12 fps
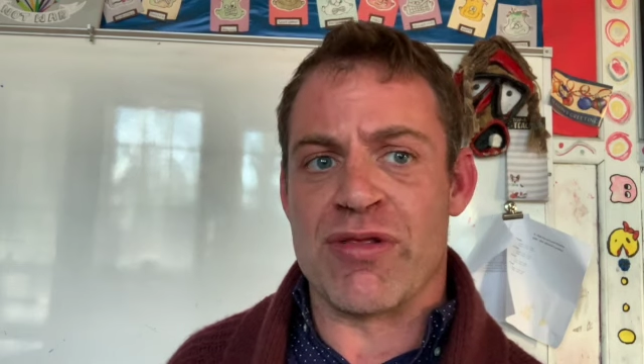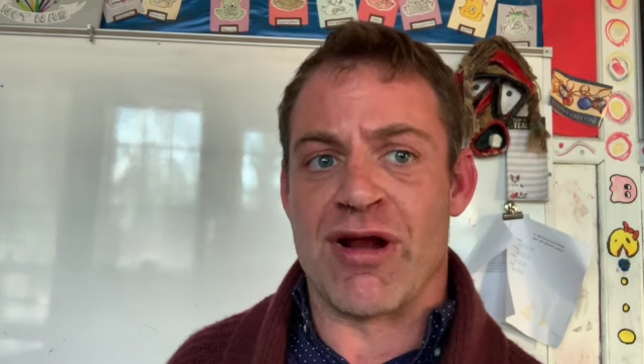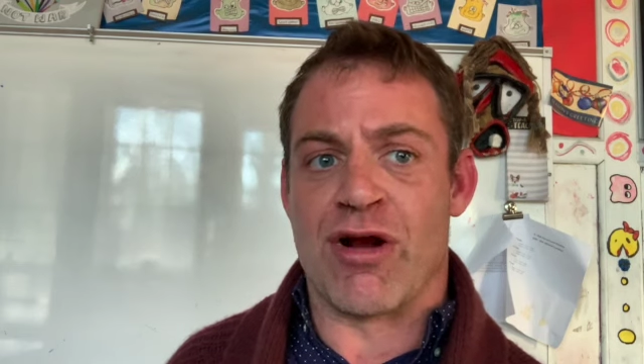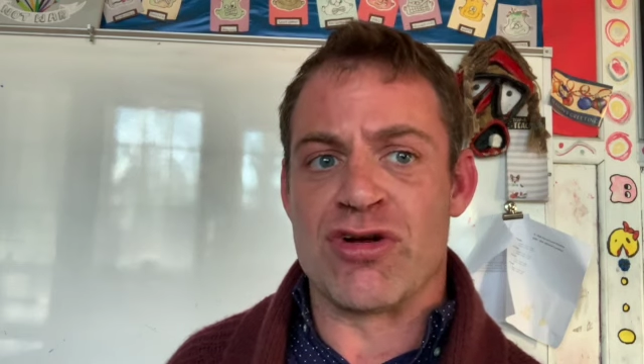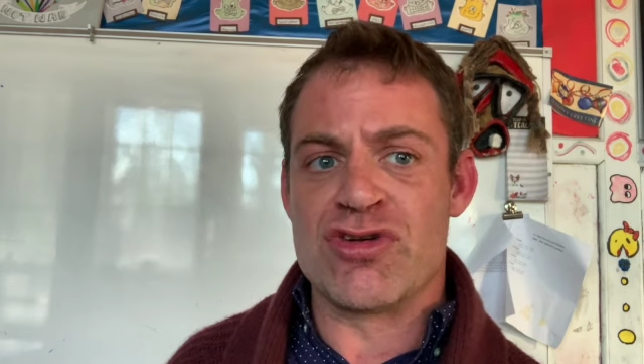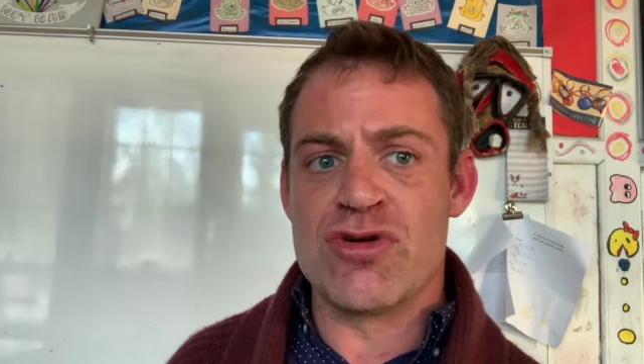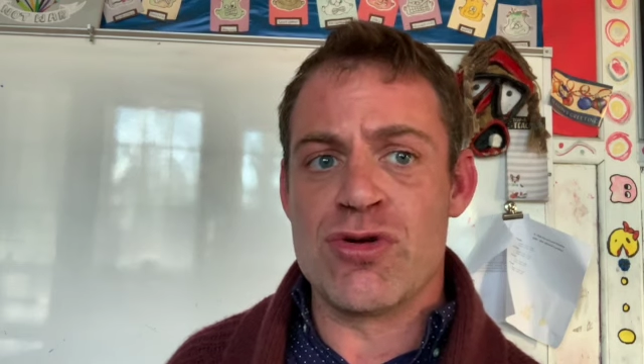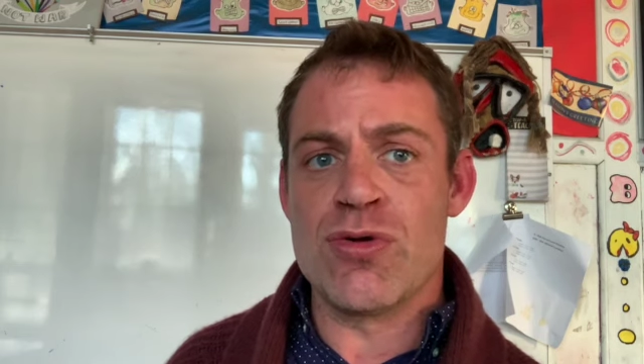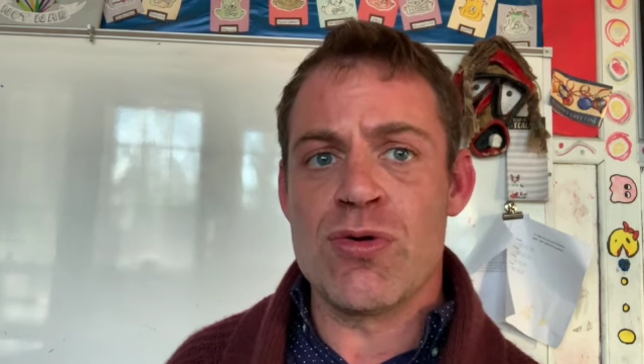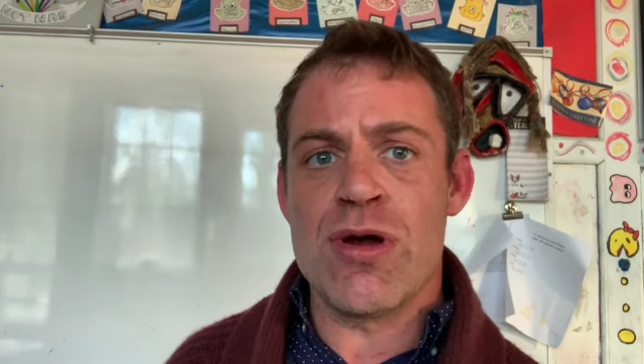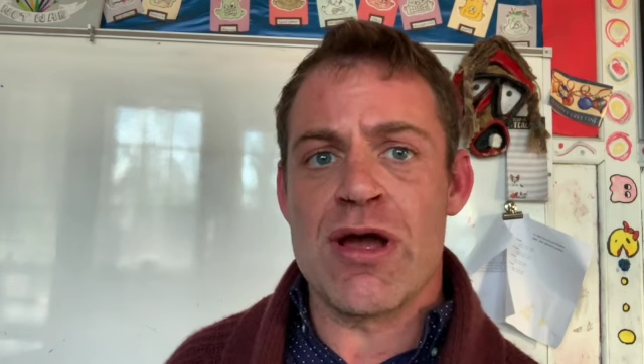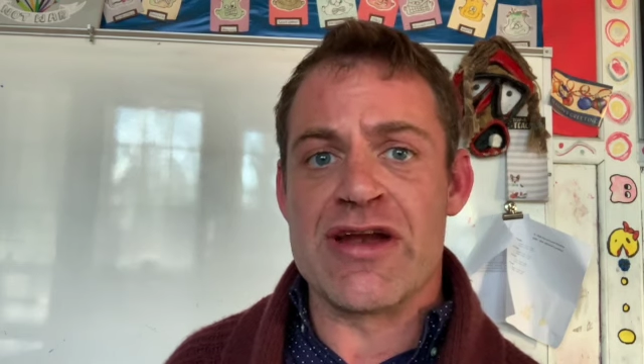there are
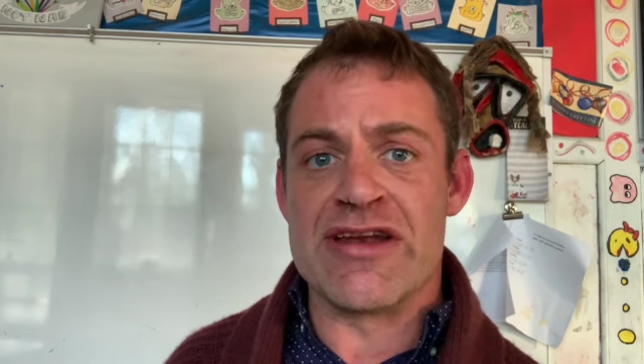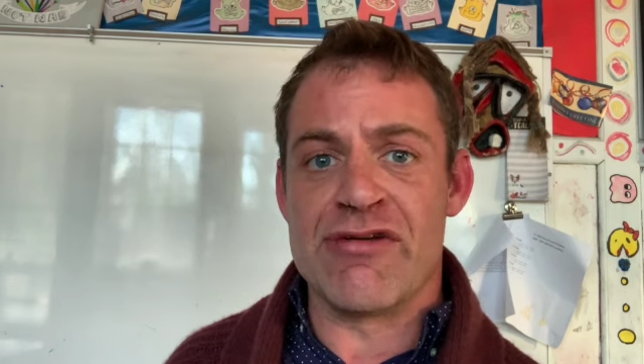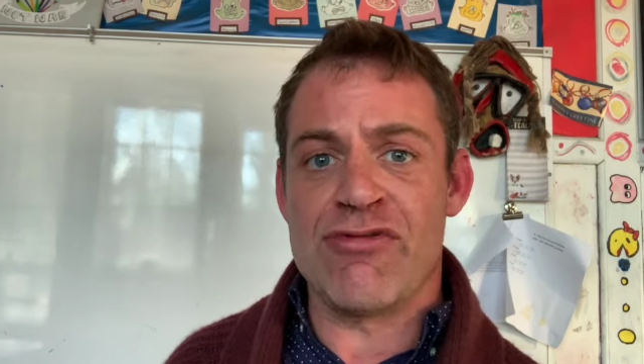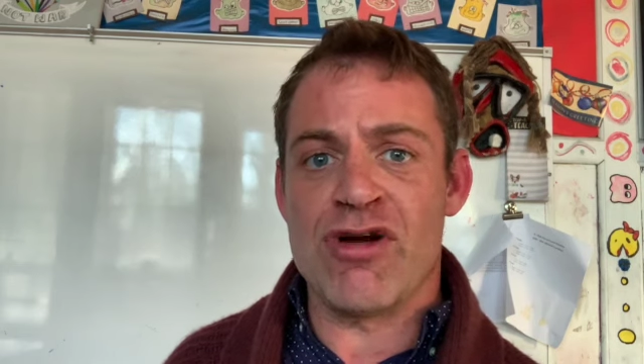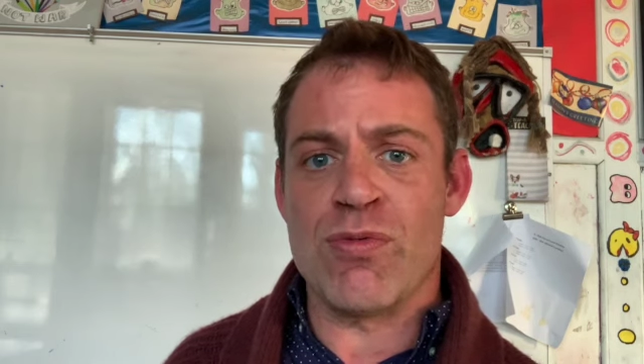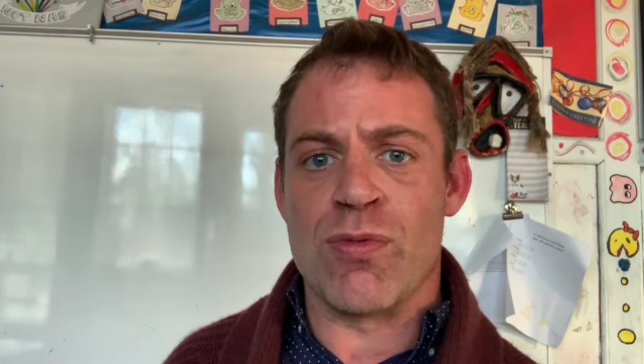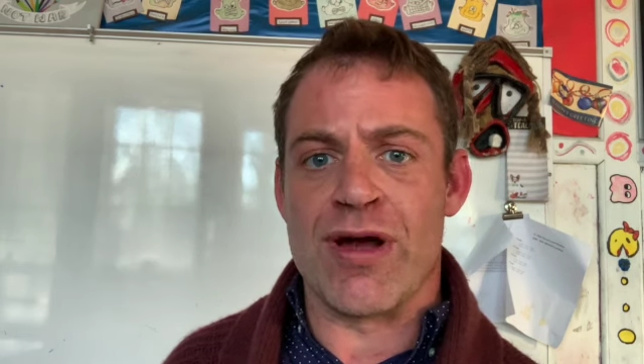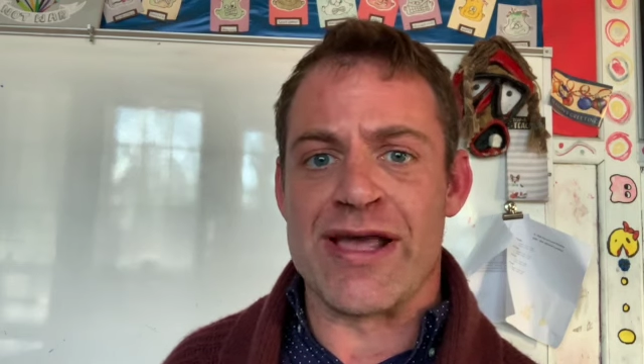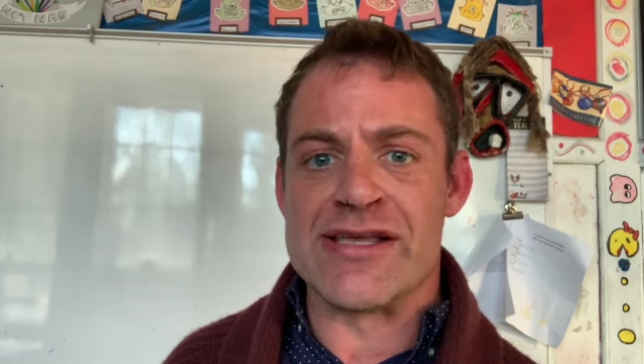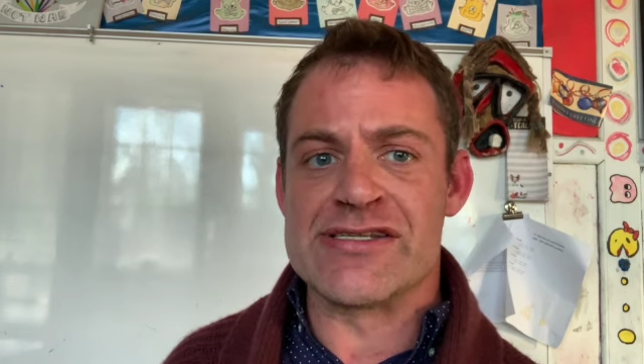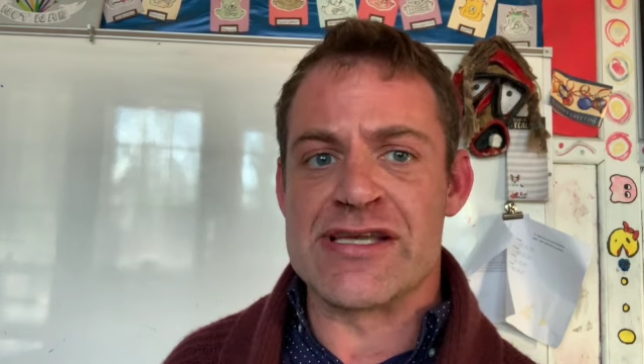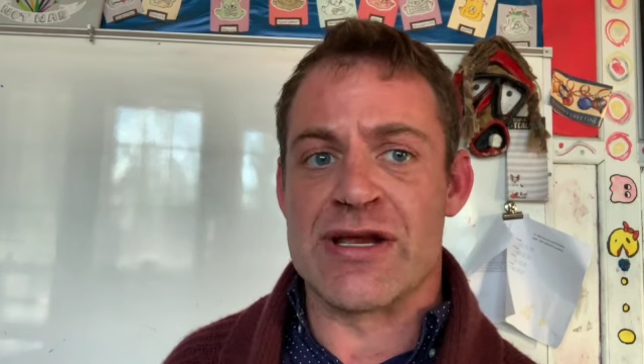two different
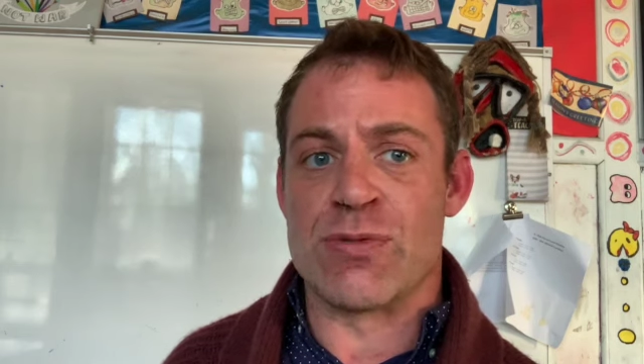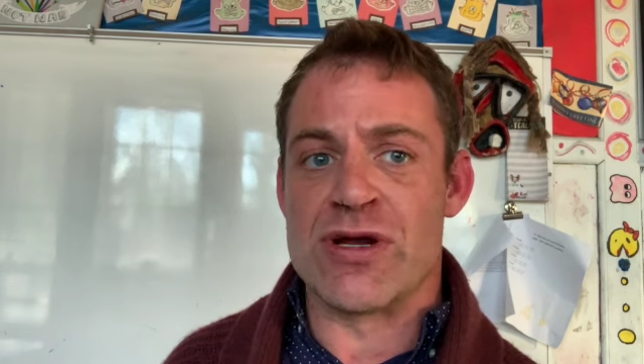ways in